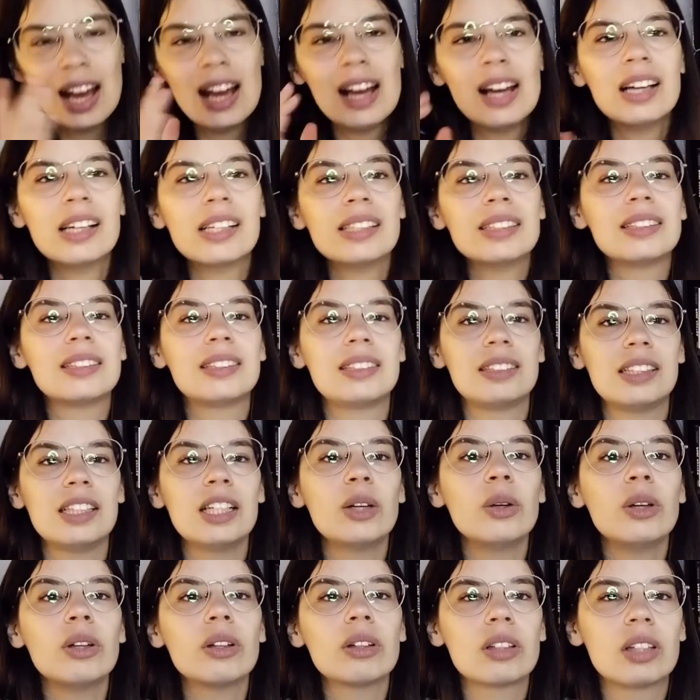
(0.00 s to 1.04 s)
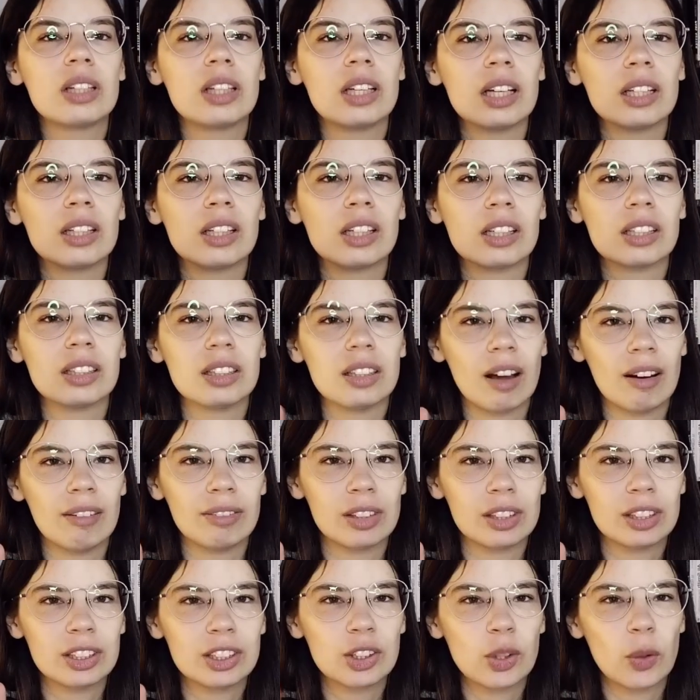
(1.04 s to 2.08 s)
Serial killer
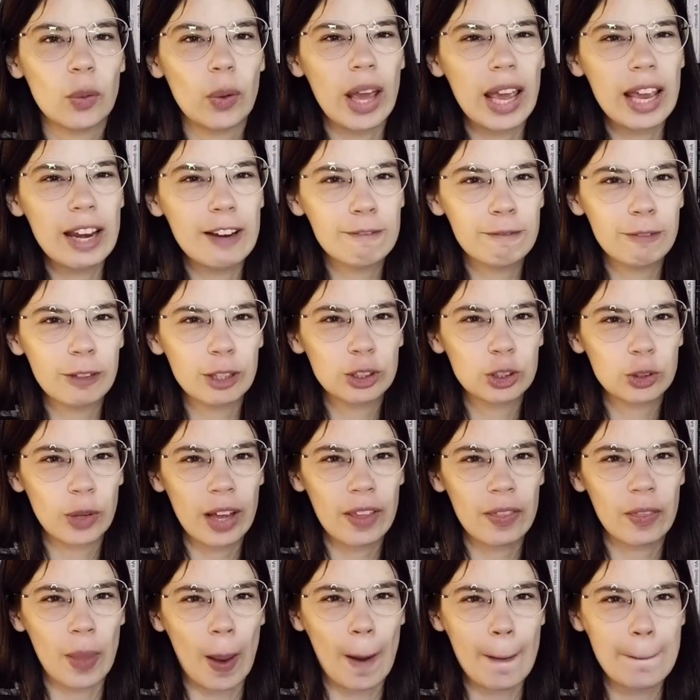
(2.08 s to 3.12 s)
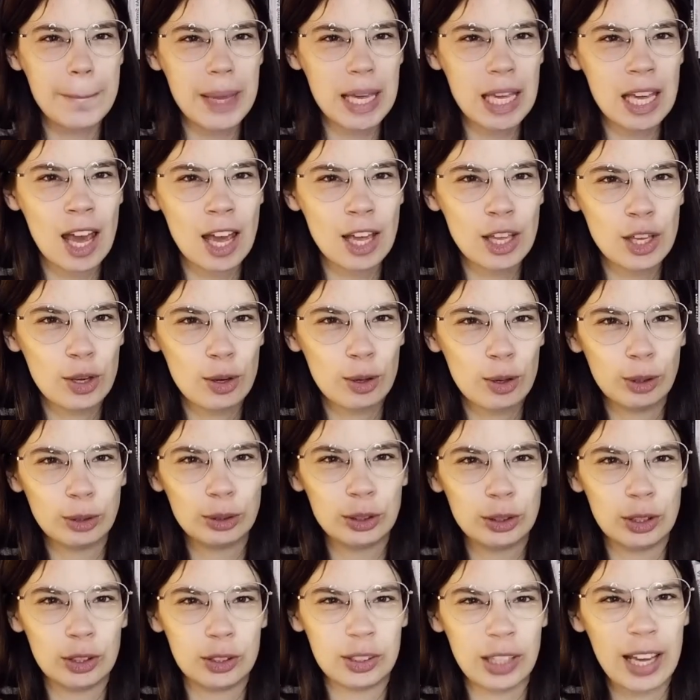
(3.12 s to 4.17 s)
lovers who infiltrate the BAU to
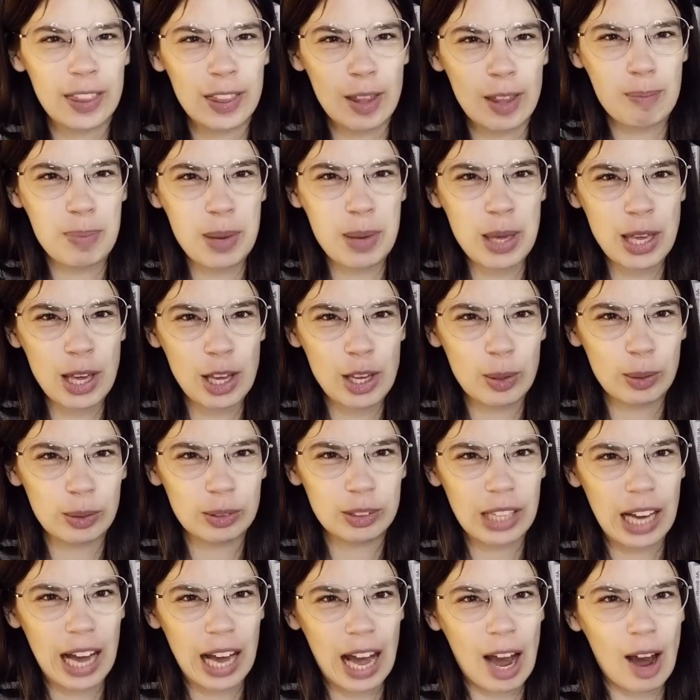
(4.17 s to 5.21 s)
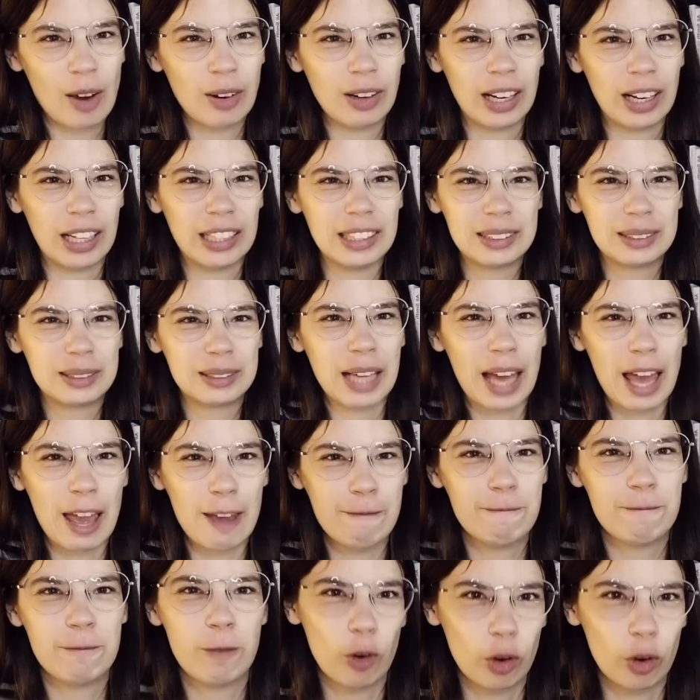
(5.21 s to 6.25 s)
take the BAU down and save
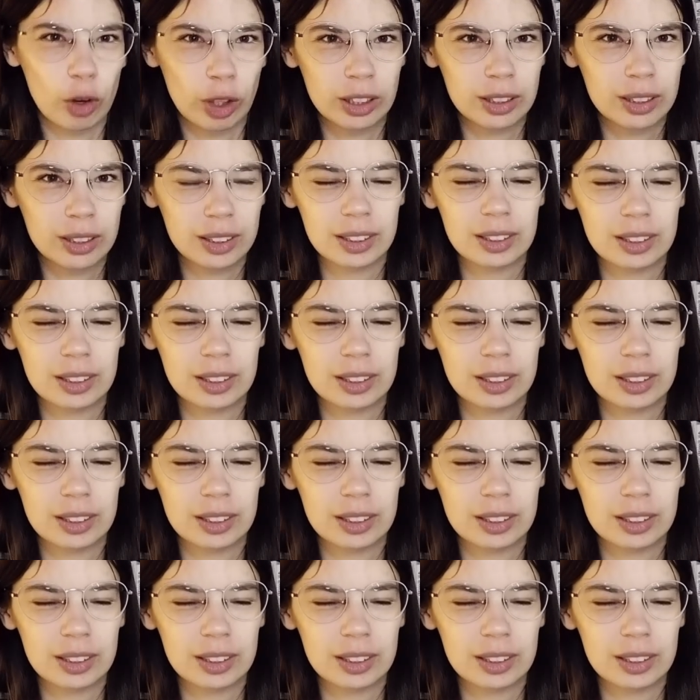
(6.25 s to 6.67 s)
voit.